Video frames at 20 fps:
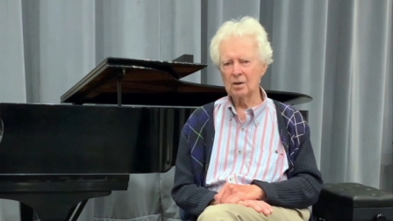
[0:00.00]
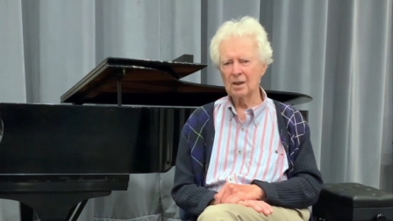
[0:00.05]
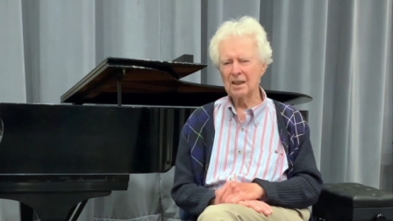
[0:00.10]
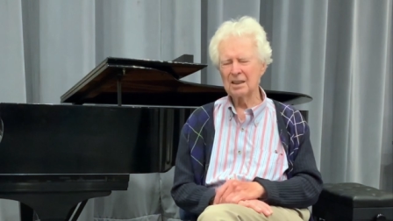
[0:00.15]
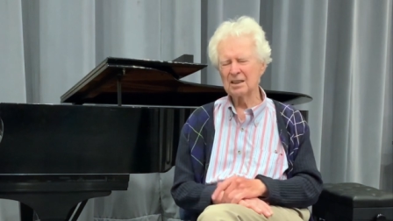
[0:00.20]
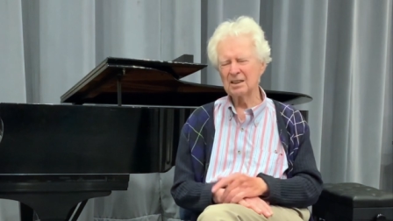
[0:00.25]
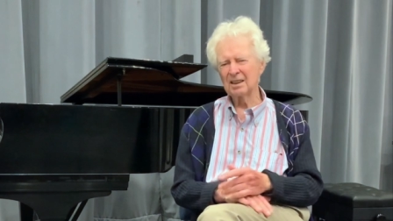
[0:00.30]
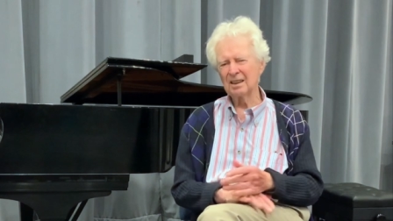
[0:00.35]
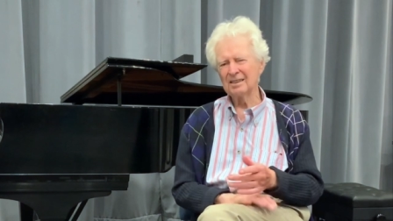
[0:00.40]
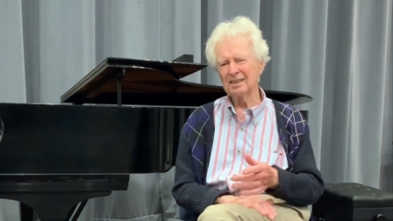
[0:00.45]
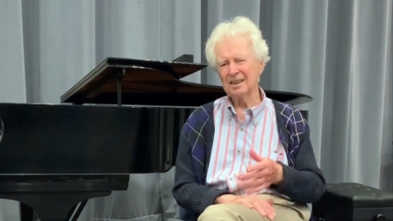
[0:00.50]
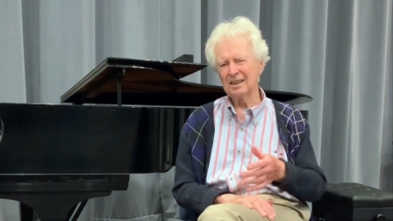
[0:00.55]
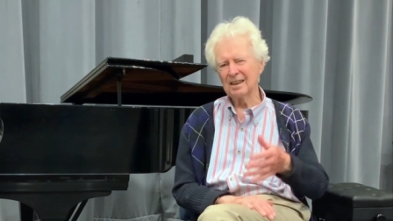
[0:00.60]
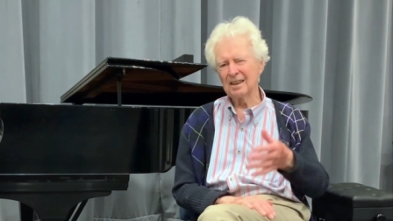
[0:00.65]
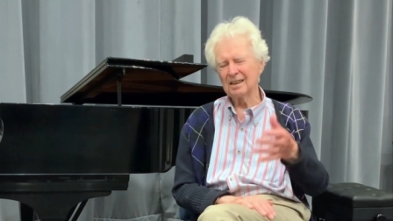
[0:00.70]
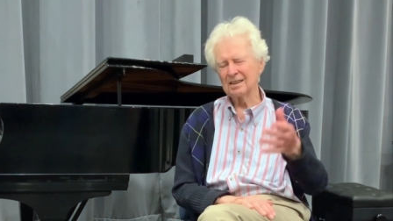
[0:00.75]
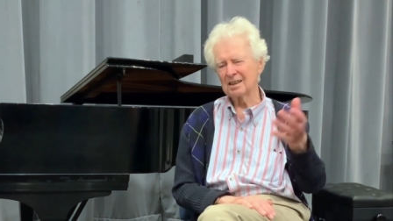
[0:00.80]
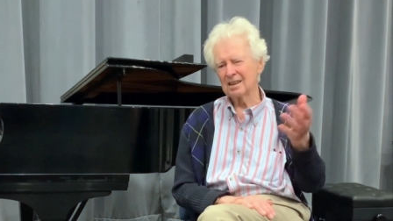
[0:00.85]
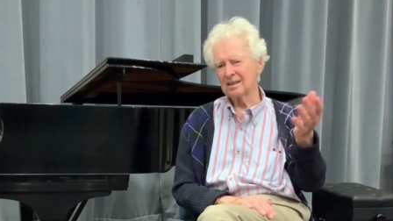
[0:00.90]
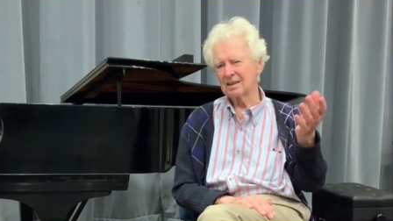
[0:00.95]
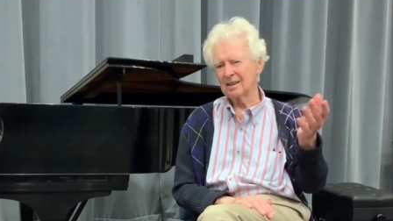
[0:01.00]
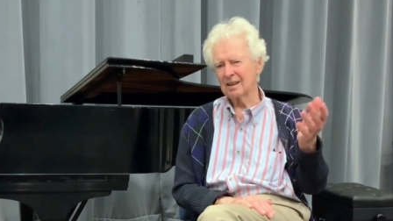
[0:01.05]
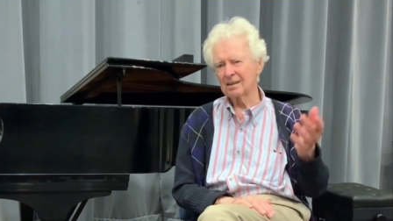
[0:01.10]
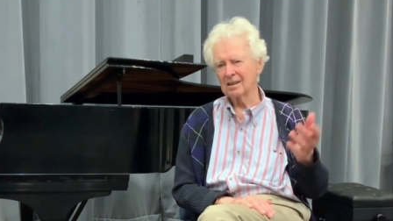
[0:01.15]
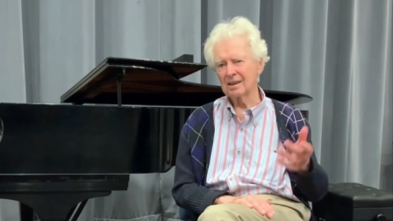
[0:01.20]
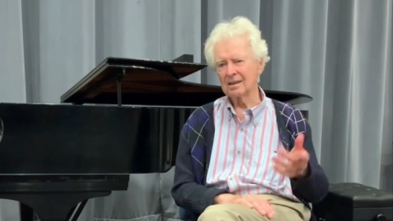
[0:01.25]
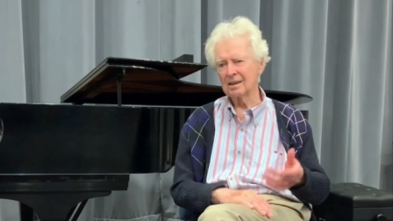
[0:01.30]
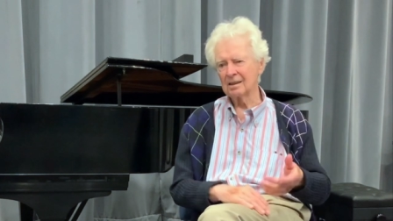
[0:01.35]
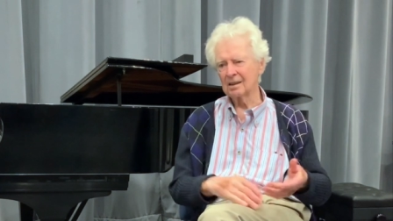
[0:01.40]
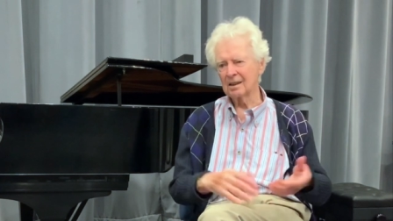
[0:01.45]
I said, yeah, on the
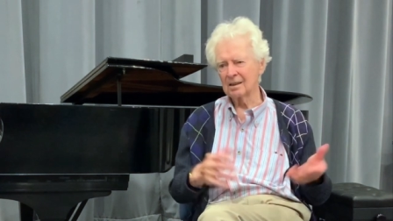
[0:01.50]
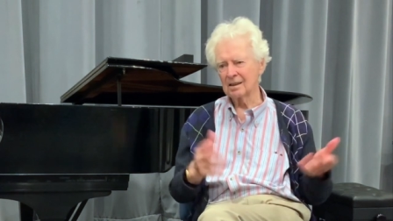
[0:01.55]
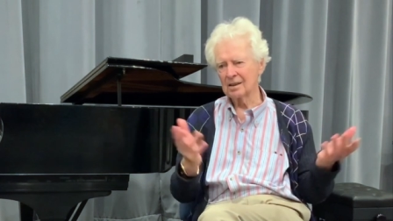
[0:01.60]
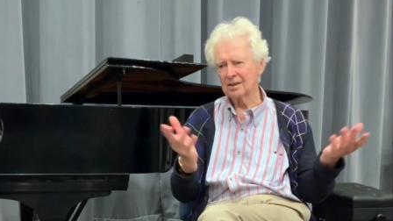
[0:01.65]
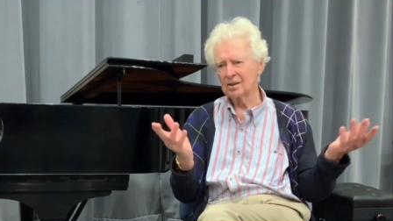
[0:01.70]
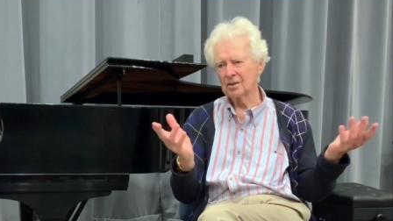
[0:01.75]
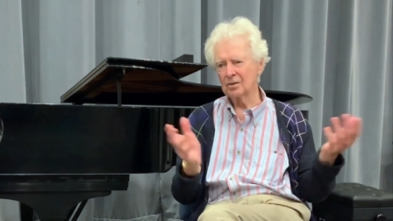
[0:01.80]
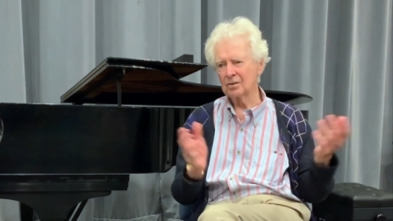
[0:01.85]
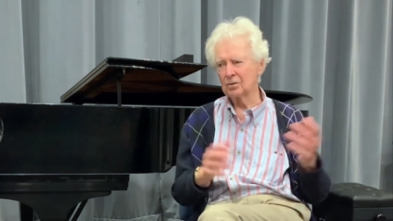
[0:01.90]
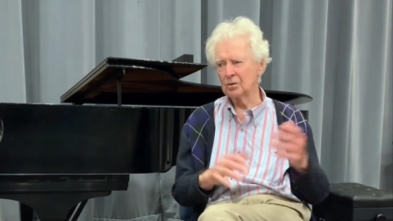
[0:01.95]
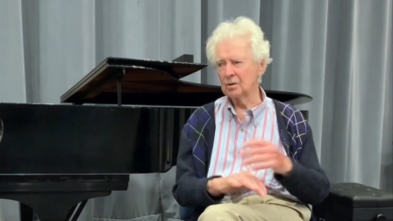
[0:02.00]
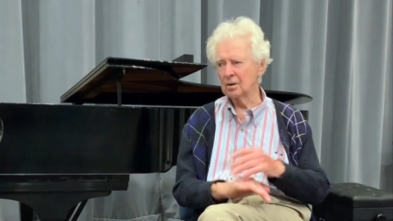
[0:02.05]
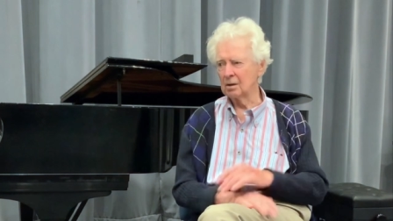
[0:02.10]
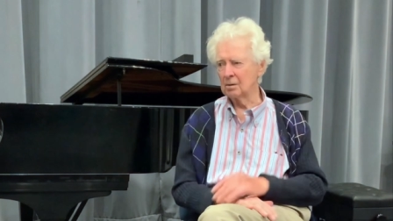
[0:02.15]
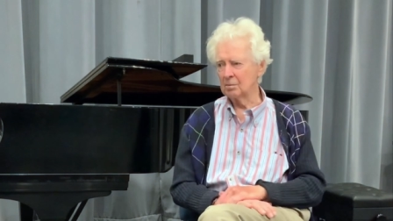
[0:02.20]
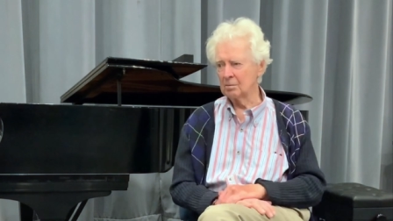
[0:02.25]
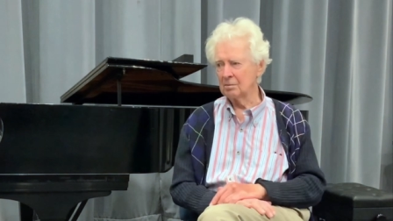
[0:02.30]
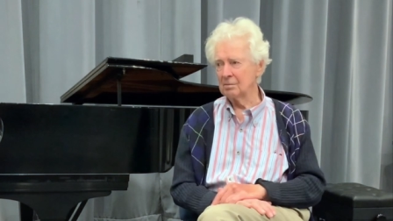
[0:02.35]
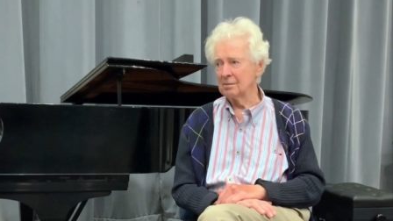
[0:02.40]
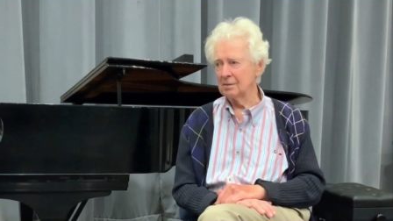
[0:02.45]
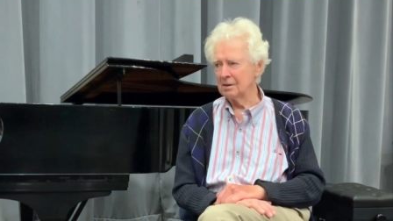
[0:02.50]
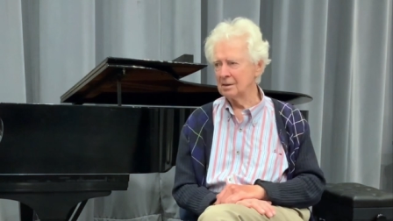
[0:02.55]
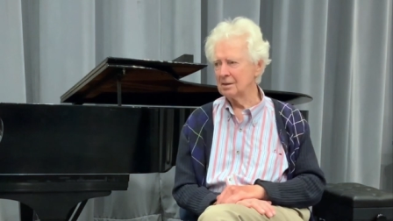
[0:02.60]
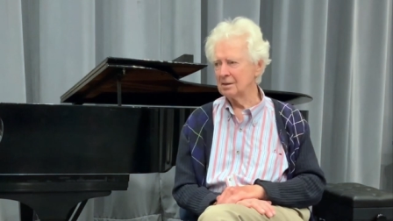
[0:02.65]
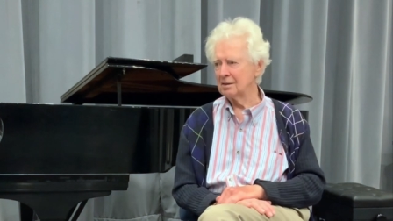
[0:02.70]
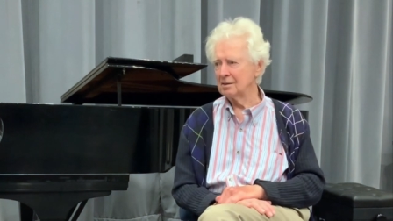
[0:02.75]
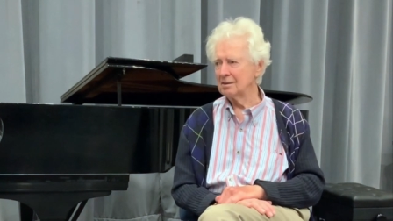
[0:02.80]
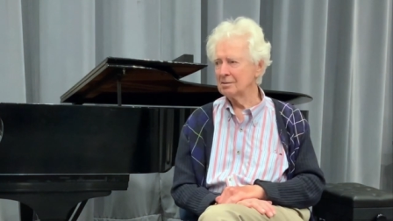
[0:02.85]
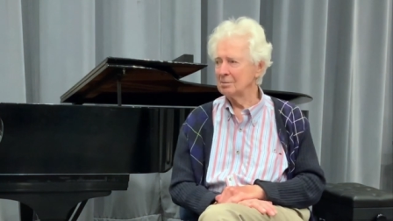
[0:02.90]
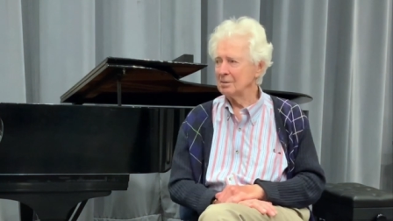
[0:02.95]
second ending I screwed up. Yeah,
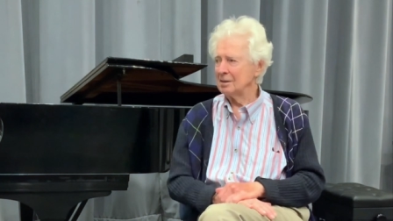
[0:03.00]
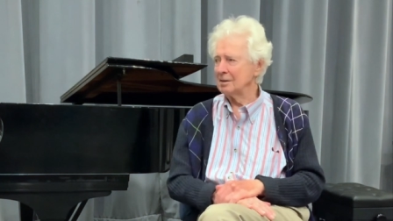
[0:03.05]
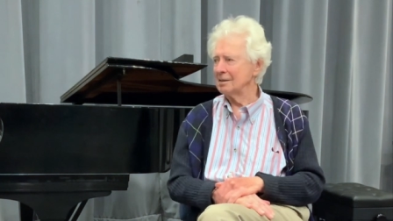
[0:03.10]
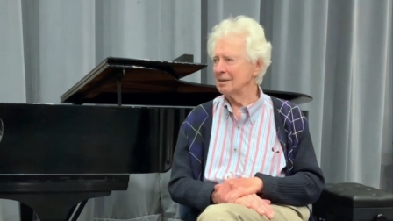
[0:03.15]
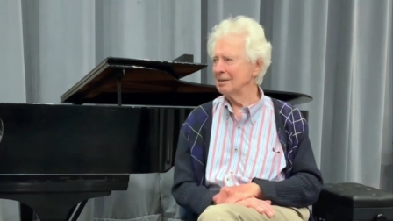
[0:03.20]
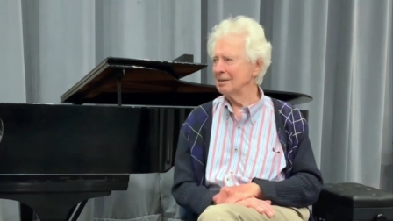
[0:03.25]
but